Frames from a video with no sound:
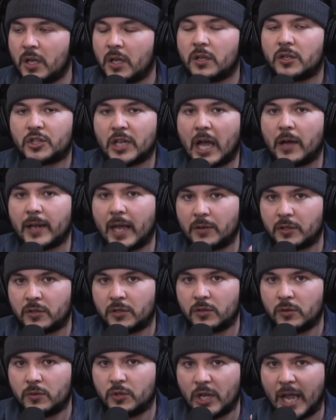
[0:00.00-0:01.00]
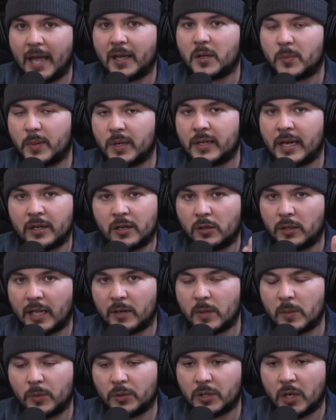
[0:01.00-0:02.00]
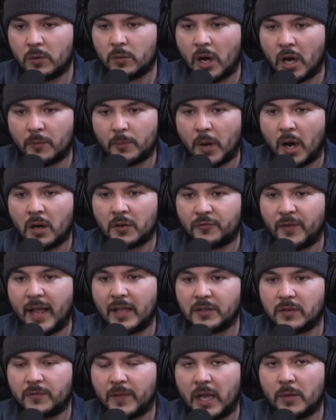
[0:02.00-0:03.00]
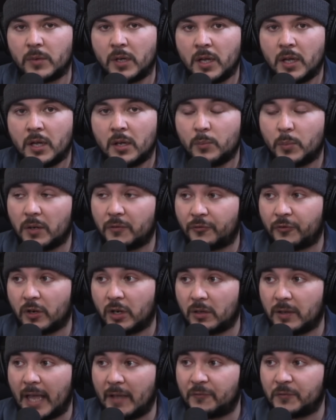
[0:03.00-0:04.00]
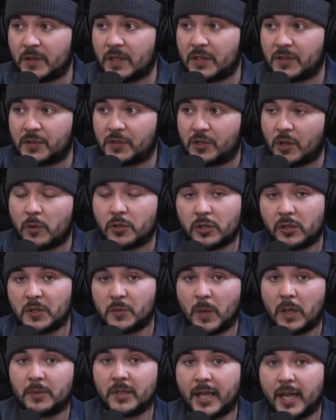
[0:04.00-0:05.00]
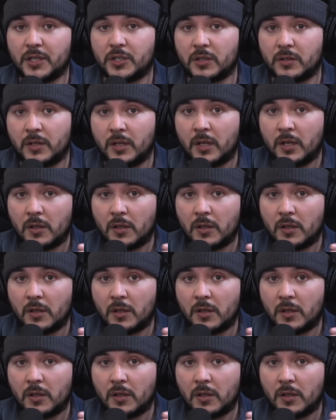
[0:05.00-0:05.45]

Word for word: Shout out to Jacobin. I know a lot of people aren't fans of them, but for a leftist socialist publication,